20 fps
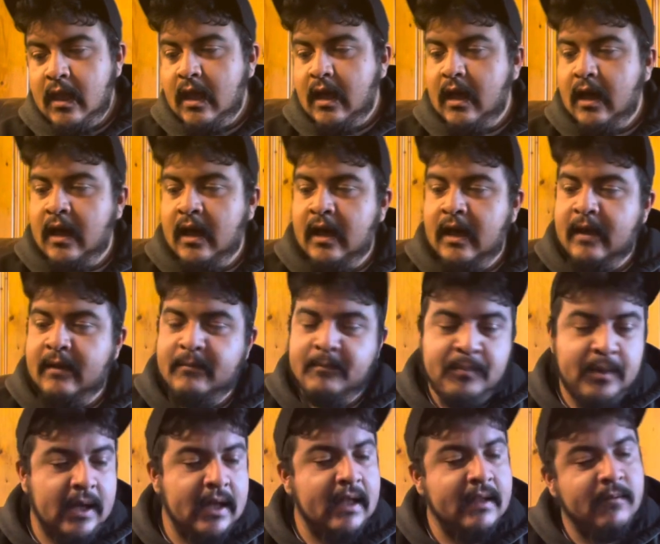
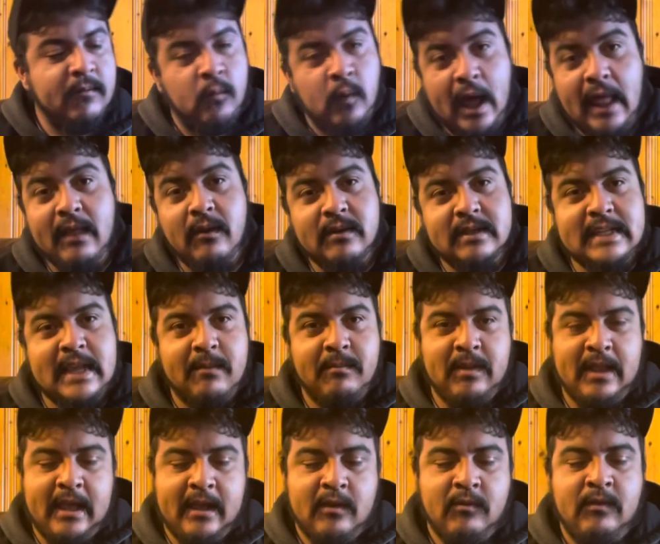But while I was at
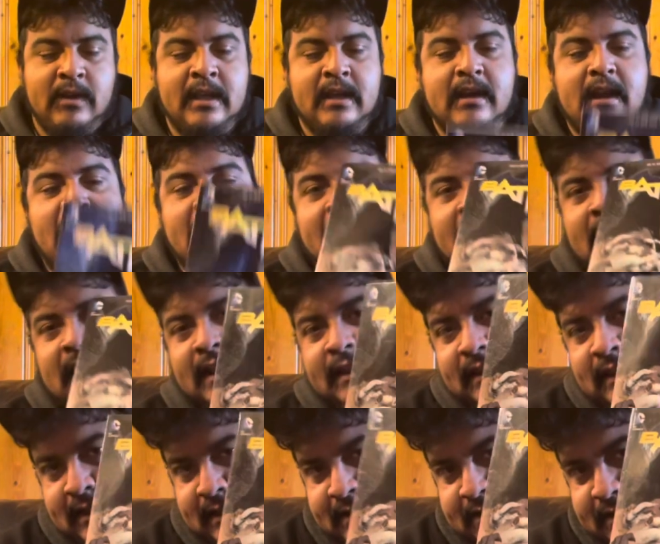Black and Red, I got
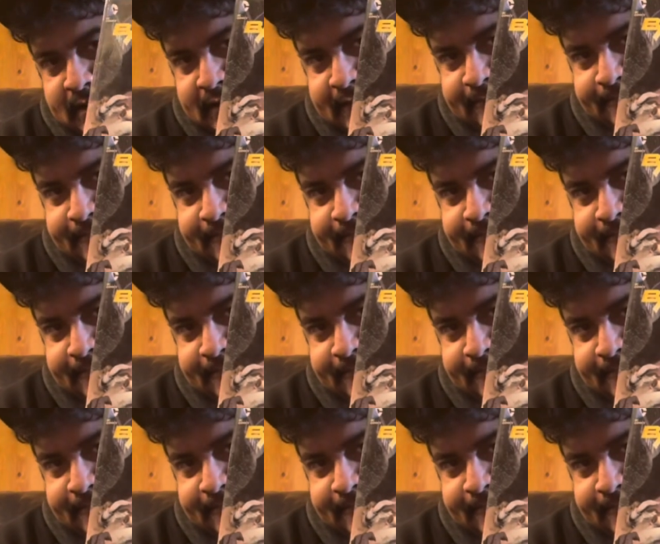this.